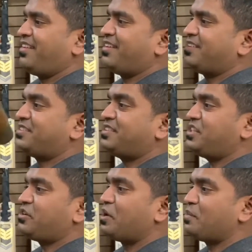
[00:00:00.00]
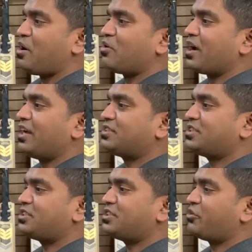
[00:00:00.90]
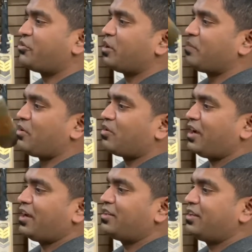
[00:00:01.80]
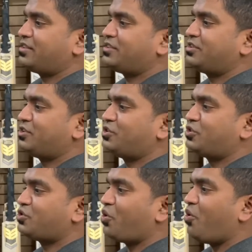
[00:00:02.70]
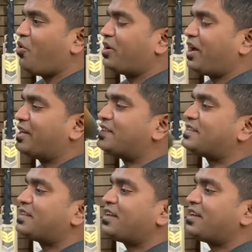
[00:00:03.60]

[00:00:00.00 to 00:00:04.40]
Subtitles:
See the rebound, guys. Just see the rebound. It's so nice.